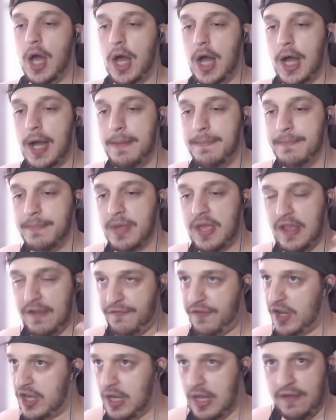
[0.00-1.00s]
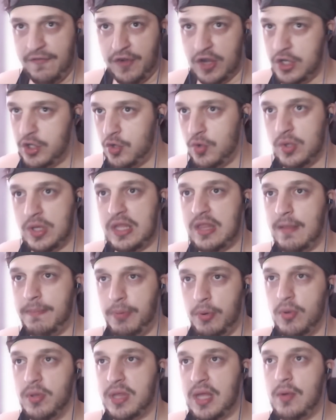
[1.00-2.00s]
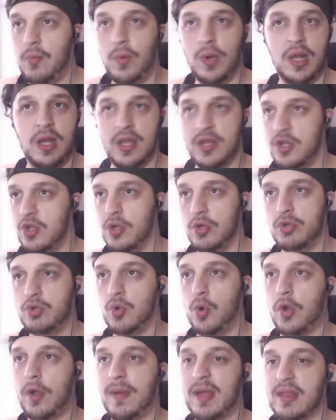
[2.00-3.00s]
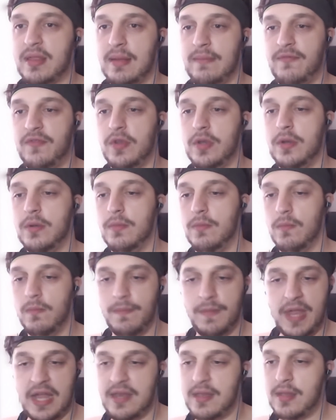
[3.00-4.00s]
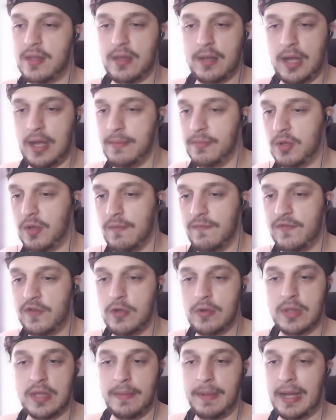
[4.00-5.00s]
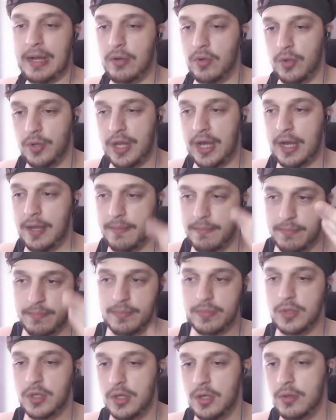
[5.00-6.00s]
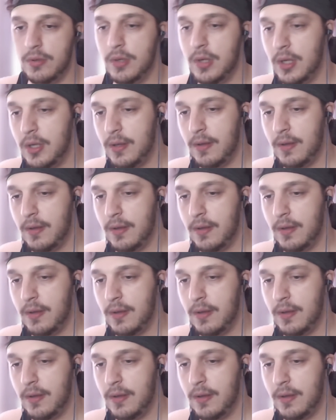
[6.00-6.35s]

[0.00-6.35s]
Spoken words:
If I do need to pause, I will, and, you know, talk about something that's I'm confused about, or that I'm, you know,